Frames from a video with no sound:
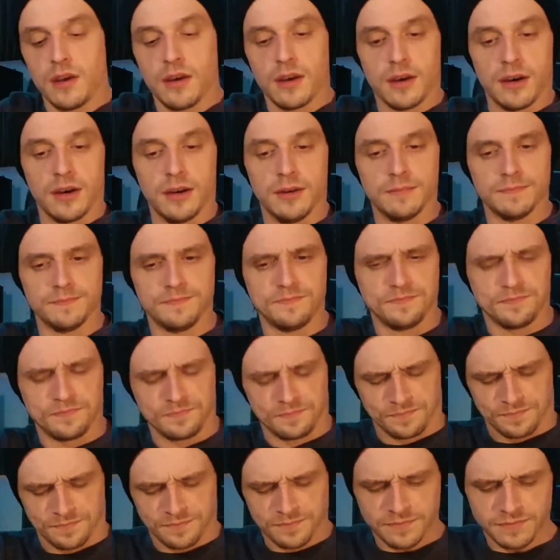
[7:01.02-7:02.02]

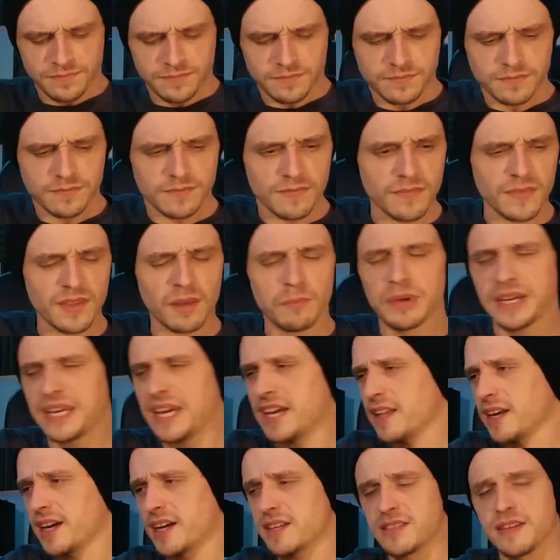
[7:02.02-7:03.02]
But yeah,
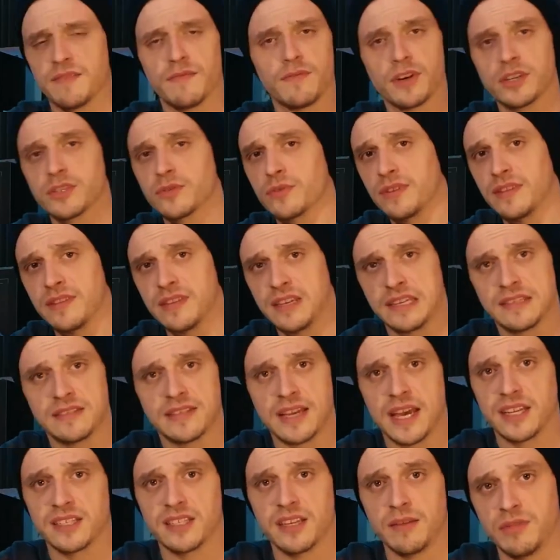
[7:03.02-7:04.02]
like I said, virtually the
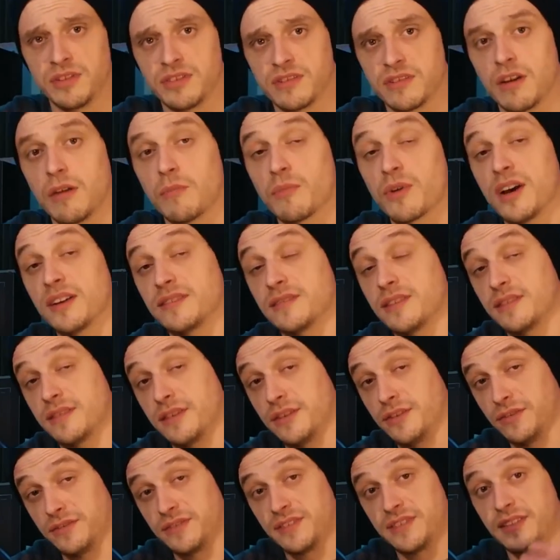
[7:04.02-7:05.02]
exact same install process, and
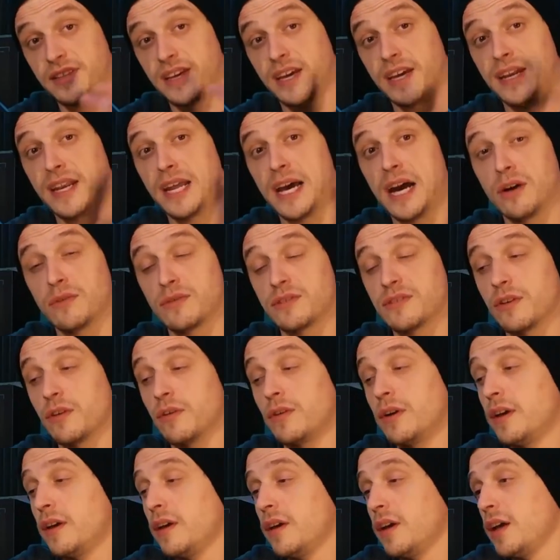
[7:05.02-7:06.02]
you'll see that now. So
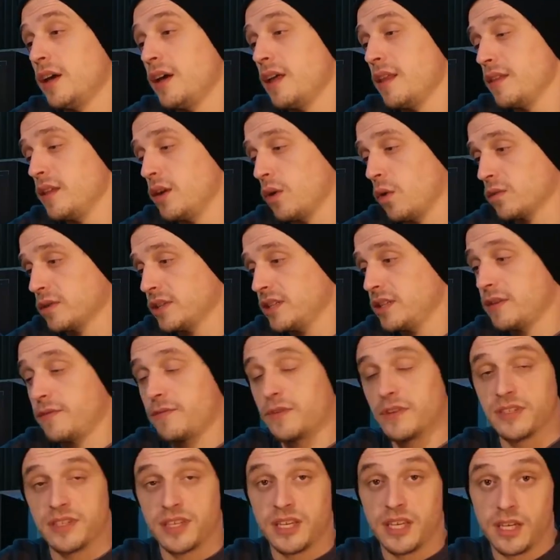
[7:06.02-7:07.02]
the only
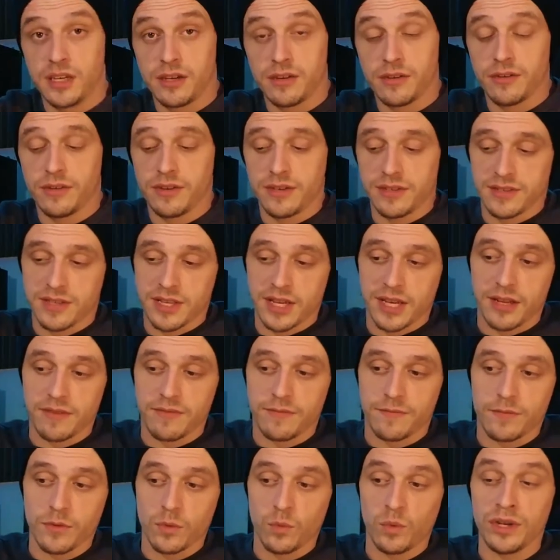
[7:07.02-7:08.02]
difference here is that
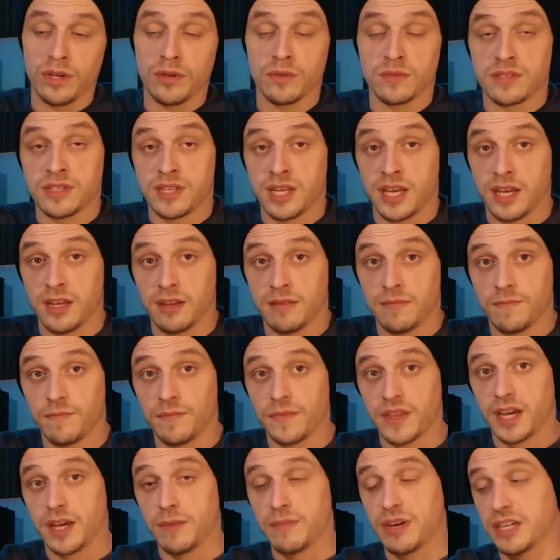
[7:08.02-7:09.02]
for Windows 10,
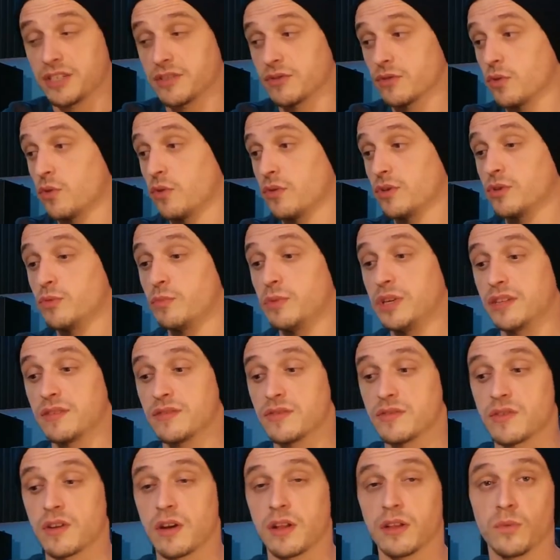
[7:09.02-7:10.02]
I'm actually going to be
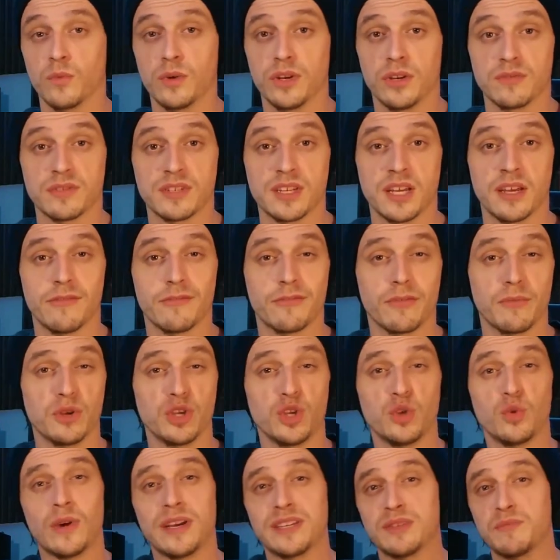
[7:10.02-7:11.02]
installing Windows 10 from a
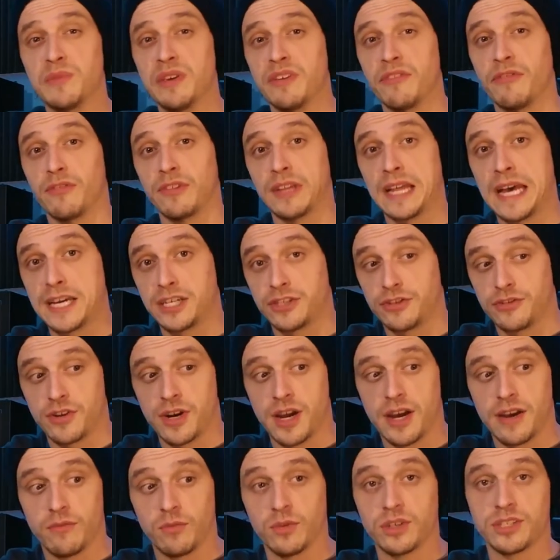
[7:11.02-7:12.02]
USB flash
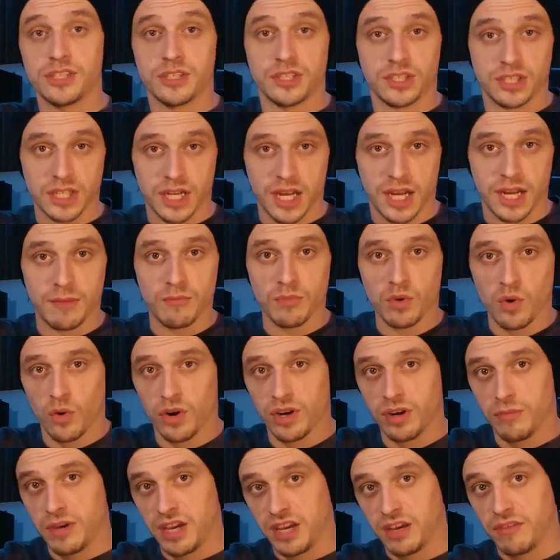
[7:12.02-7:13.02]
drive, which I'm going
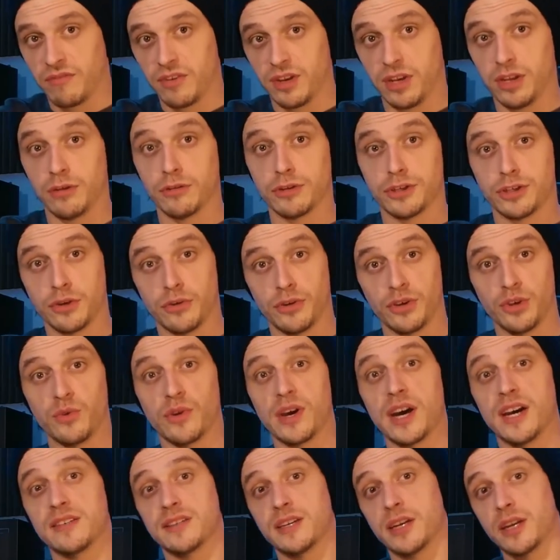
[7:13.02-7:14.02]
to make a video showing you
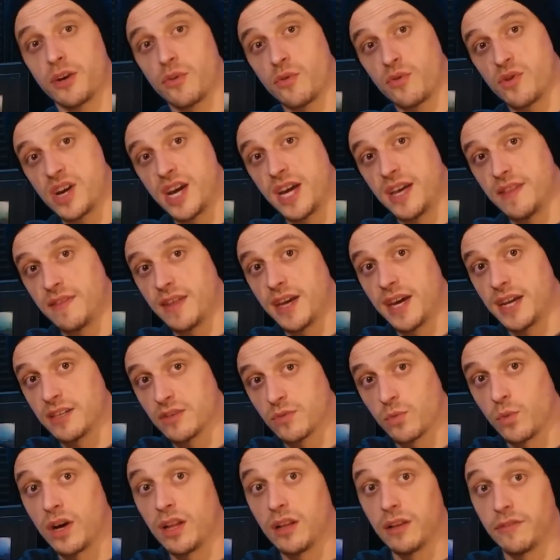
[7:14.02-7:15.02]
guys how to create that as
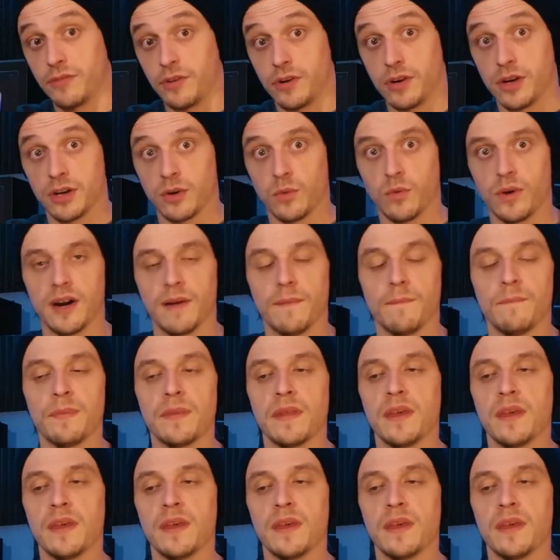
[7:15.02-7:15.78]
well if you're unaware.